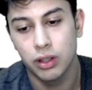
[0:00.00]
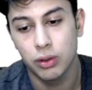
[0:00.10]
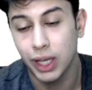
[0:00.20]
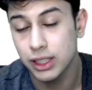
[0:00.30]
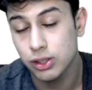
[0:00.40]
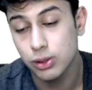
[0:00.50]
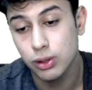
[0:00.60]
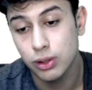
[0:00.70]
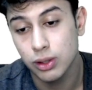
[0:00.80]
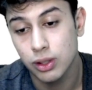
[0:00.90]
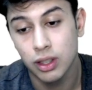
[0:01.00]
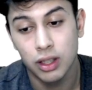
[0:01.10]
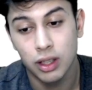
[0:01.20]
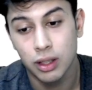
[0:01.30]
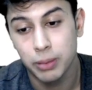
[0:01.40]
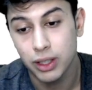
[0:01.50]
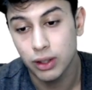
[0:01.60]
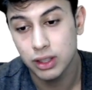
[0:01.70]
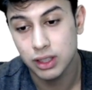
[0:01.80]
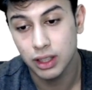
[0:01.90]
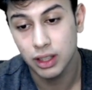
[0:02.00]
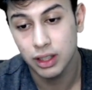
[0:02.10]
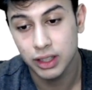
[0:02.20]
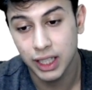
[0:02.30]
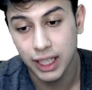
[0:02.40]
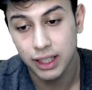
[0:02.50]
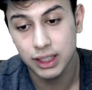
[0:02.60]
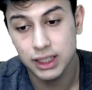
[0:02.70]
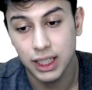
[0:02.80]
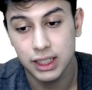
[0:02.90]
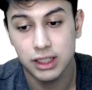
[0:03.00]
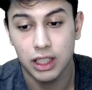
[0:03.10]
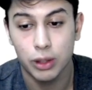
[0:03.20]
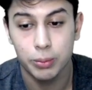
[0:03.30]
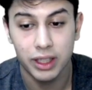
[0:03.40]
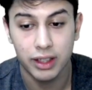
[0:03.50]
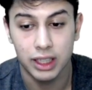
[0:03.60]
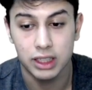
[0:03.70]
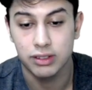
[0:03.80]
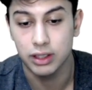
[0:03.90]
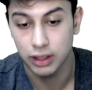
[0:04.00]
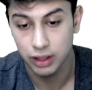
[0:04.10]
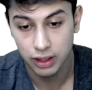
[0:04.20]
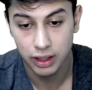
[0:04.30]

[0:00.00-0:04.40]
Why so? Because the electric charge is now being transferred.